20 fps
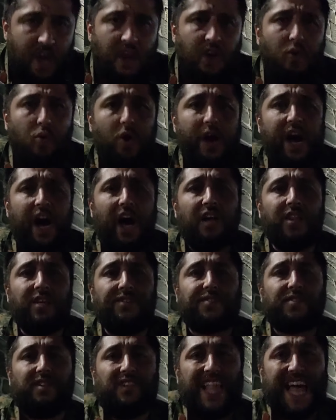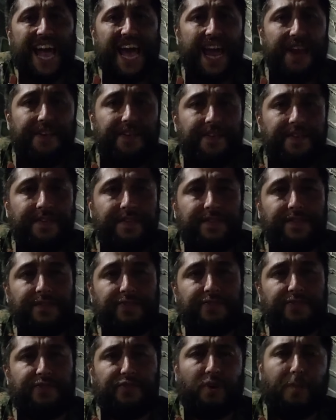Well, this led
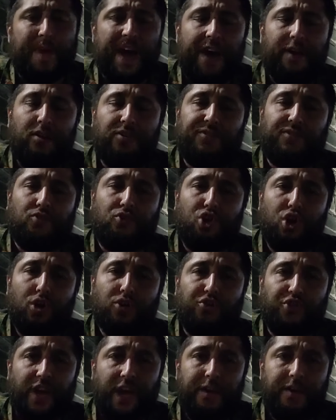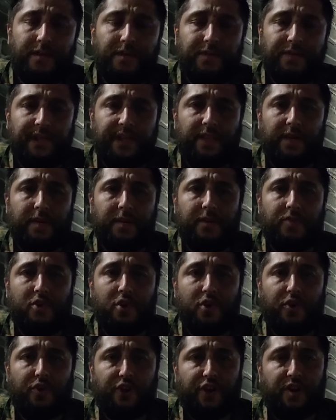to a better solution than the
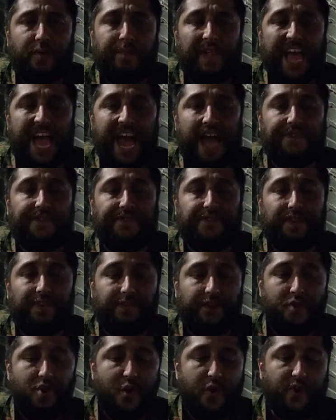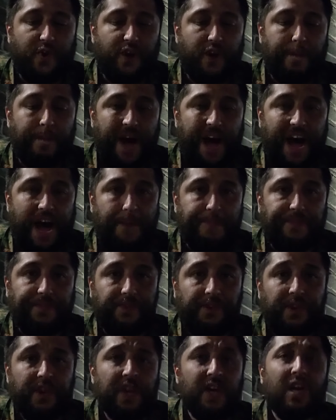nuclear blasts and the nuclear bombs,
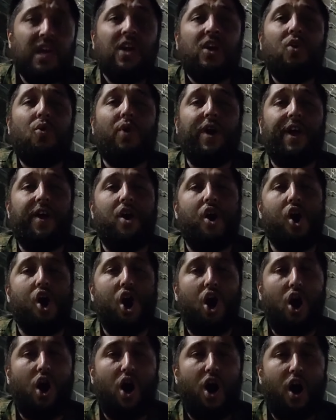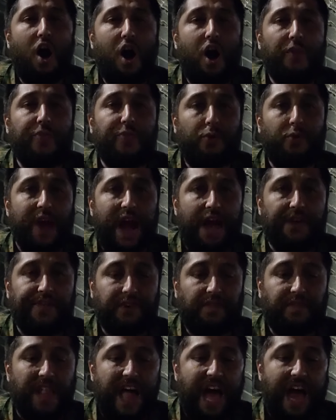when all the rest
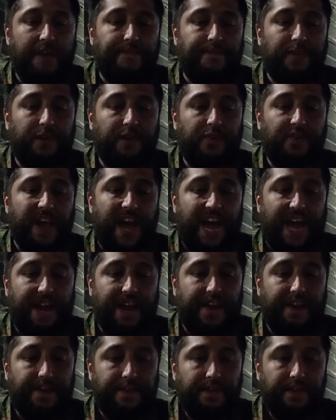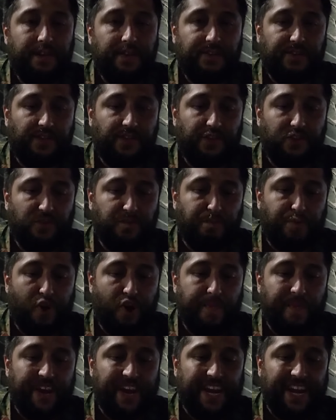of life united to use
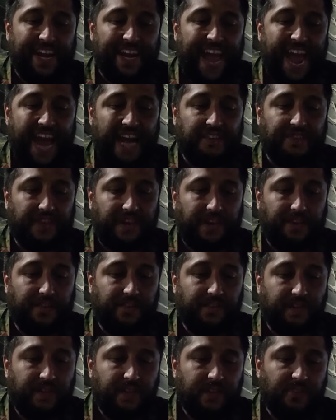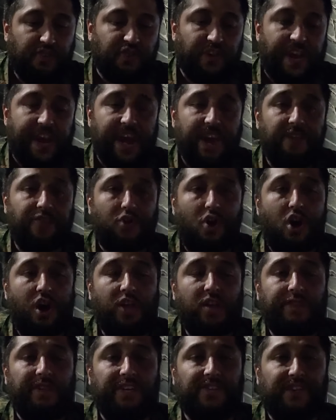permanent gassings to change
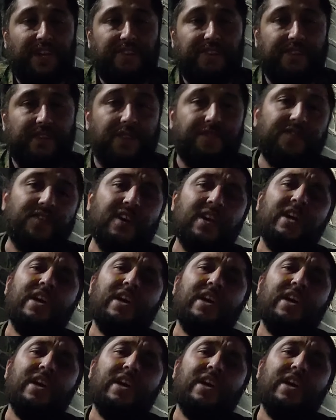all of existence.